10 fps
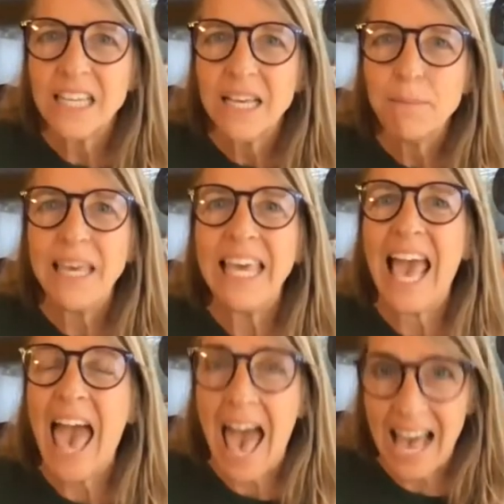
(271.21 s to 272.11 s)
being
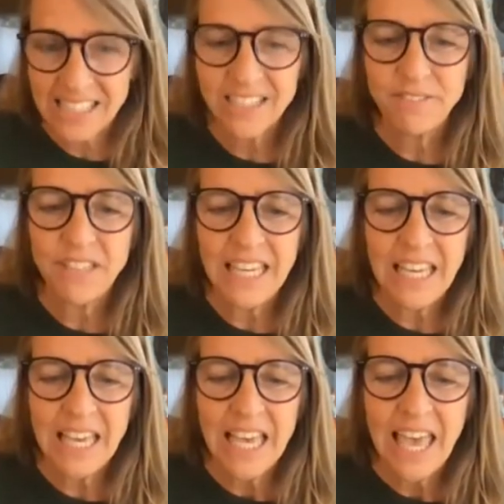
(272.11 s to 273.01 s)
actively
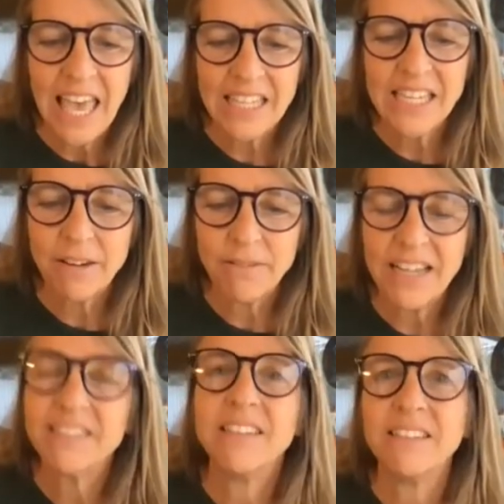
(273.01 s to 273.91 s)

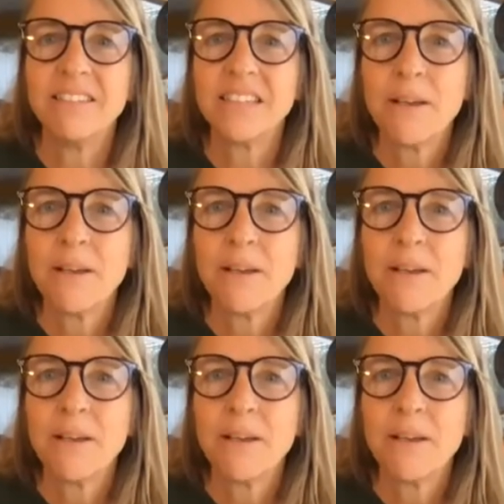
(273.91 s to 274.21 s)
anti-racist,